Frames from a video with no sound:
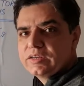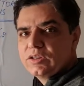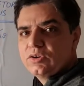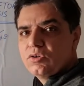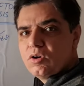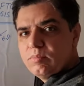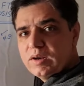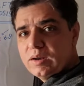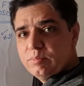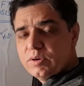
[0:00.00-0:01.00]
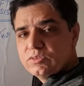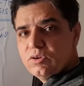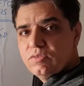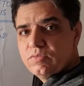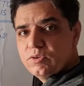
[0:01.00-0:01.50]
the normal numbers
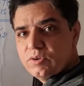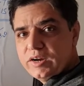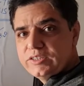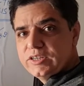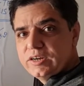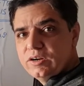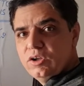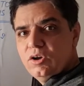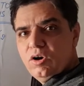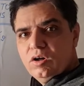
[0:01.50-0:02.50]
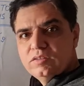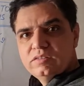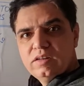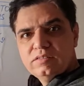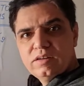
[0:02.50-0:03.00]
of chloride channel on the
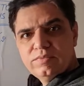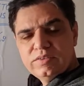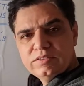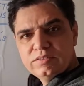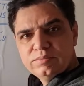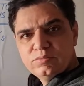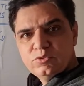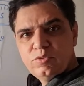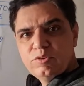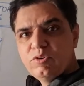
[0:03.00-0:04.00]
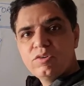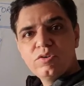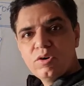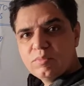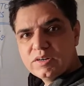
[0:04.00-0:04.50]
cell surface. So when you got
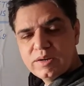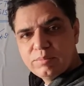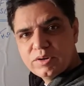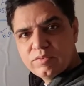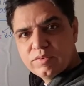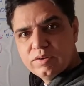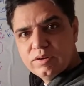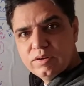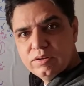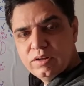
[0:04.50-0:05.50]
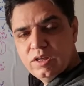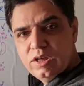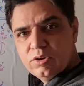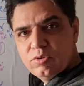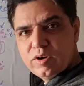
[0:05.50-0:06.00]
normal number of uh,
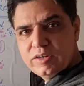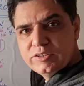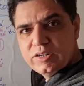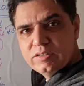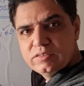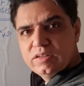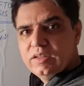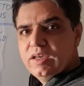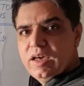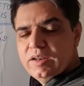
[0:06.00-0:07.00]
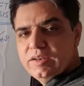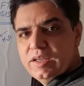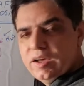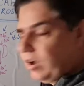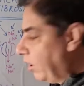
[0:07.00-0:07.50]
chloride channels and
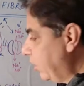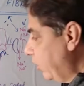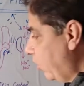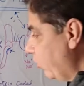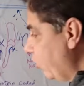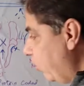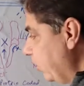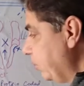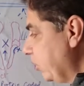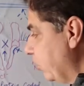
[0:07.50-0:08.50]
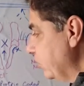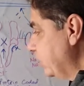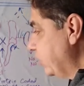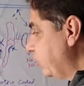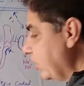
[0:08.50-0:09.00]
they are now normal because the
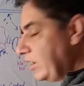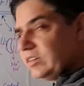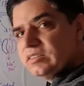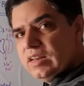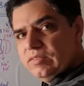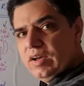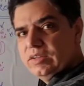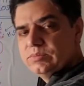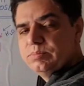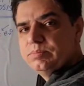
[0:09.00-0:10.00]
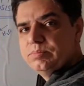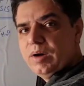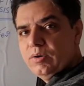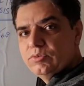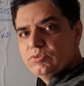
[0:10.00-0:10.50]
drug itself has
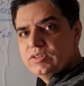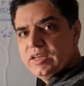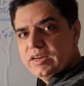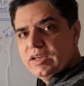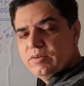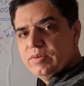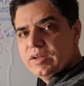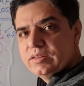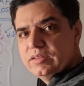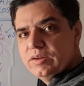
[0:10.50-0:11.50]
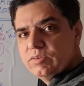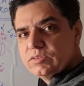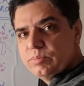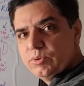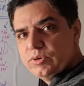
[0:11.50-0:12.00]
bound to the area where there was a
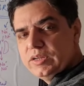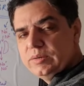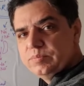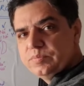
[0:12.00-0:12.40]
protein